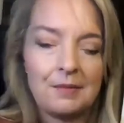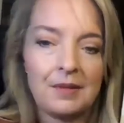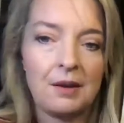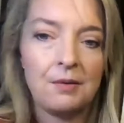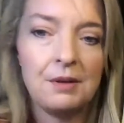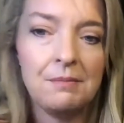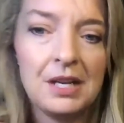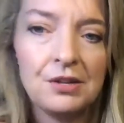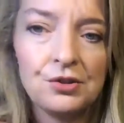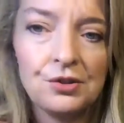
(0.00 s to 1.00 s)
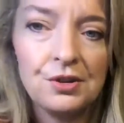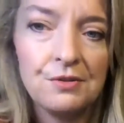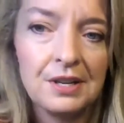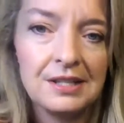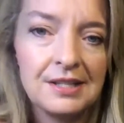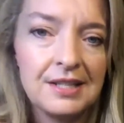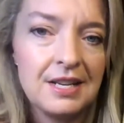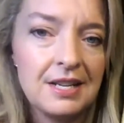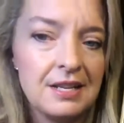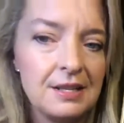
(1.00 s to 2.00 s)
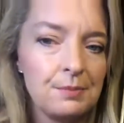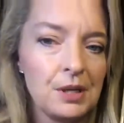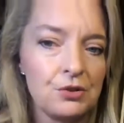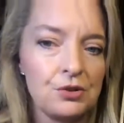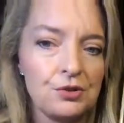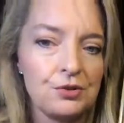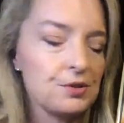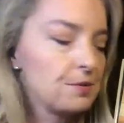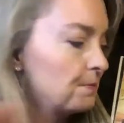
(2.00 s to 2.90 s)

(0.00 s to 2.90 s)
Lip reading: I'm going to make sure you can see these pictures.